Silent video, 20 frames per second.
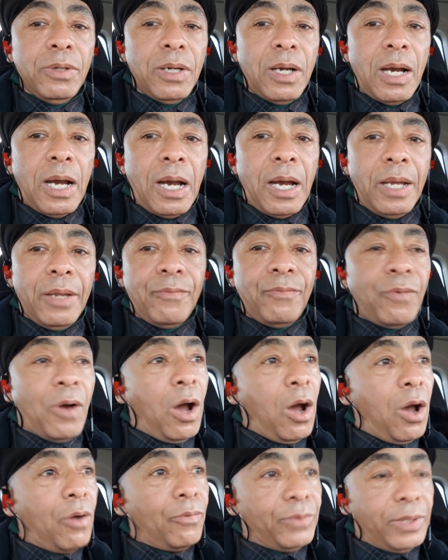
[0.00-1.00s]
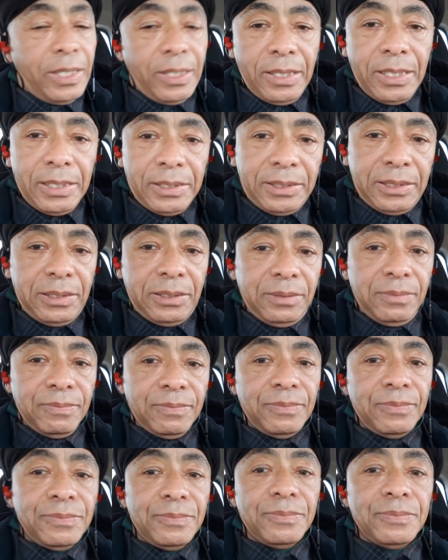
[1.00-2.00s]
are involved in this.
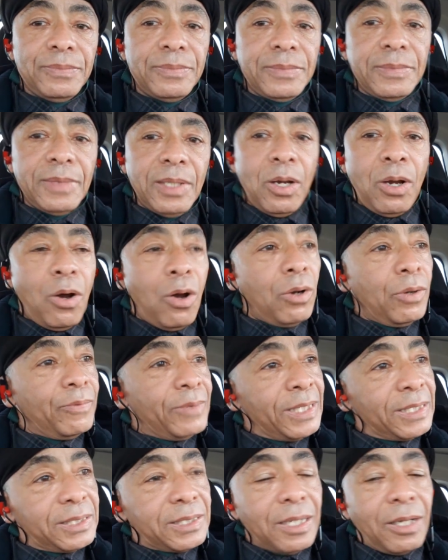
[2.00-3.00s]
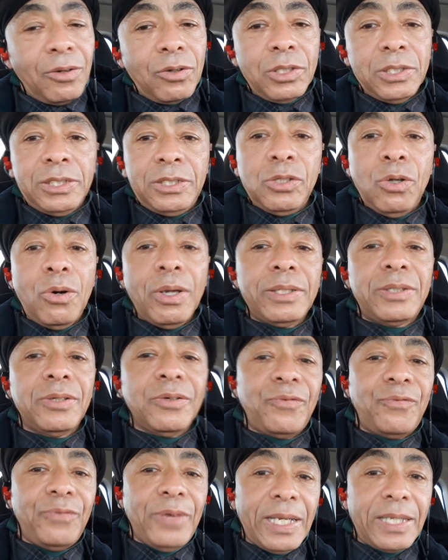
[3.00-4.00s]
All of this is going to
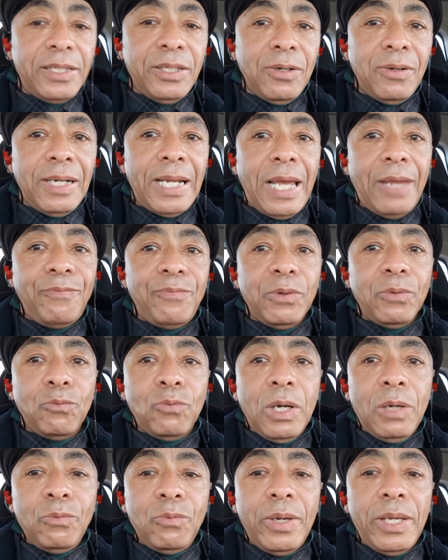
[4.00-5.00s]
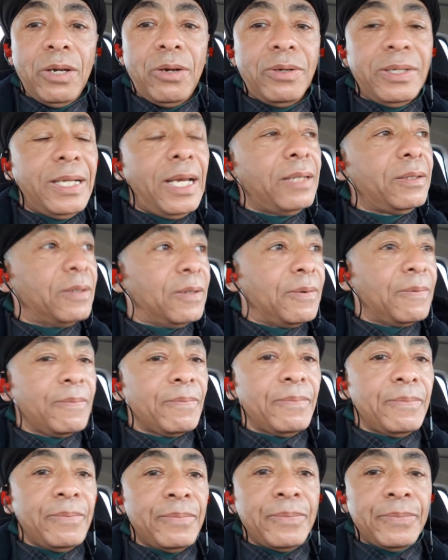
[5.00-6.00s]
affect your life in one way or another.
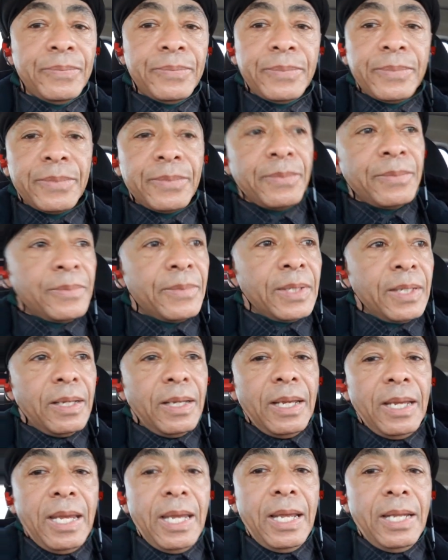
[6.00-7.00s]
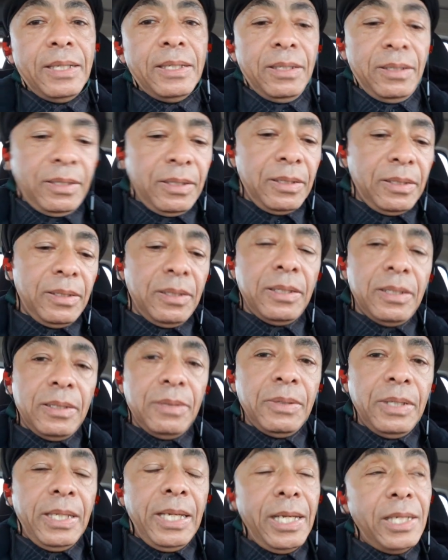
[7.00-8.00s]
And
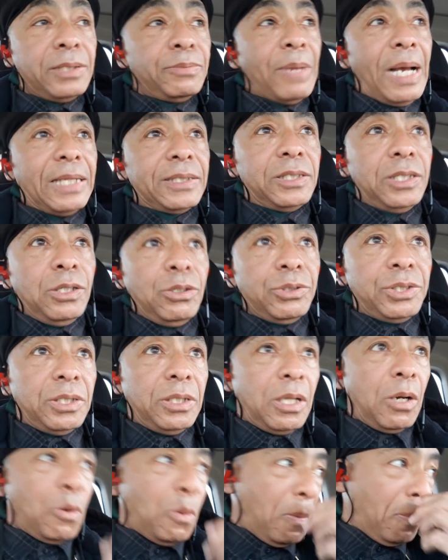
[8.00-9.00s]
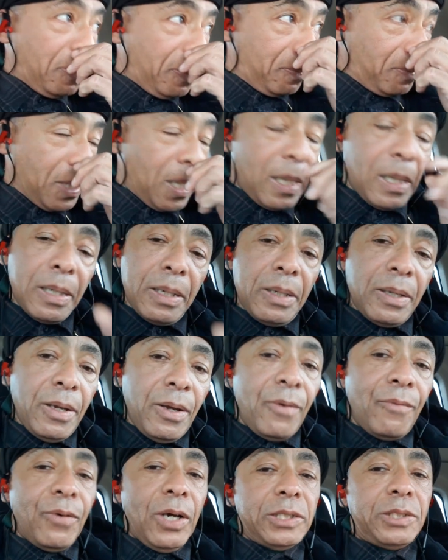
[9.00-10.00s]
here's my solution, though.
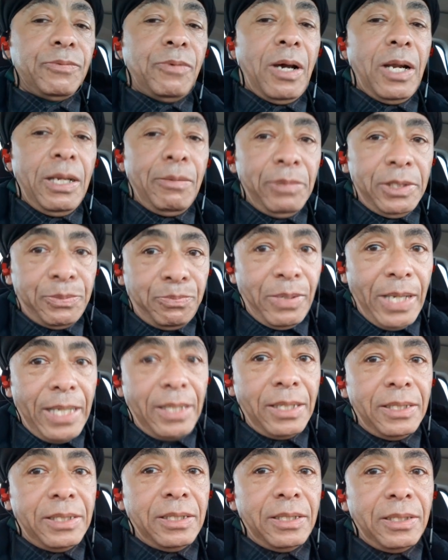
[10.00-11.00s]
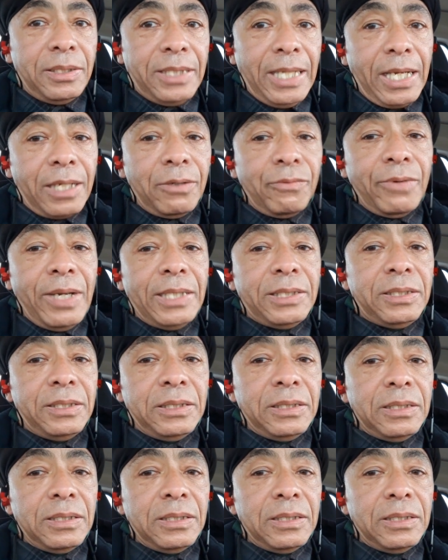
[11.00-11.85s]
First of all, let me explain the Declaration.